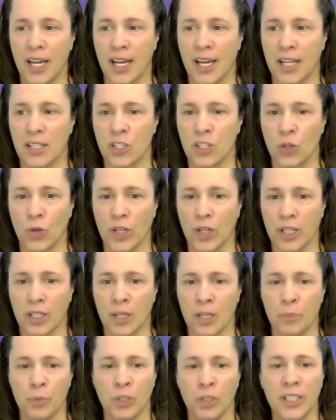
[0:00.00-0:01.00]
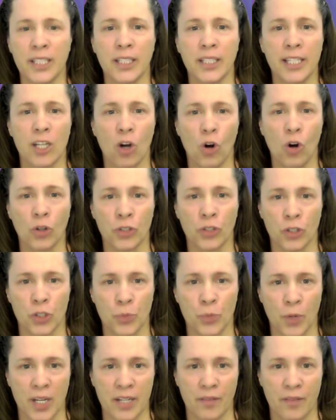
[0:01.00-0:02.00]
And so it completely
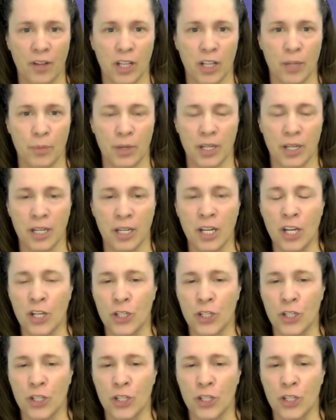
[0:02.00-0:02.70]
alters brain development.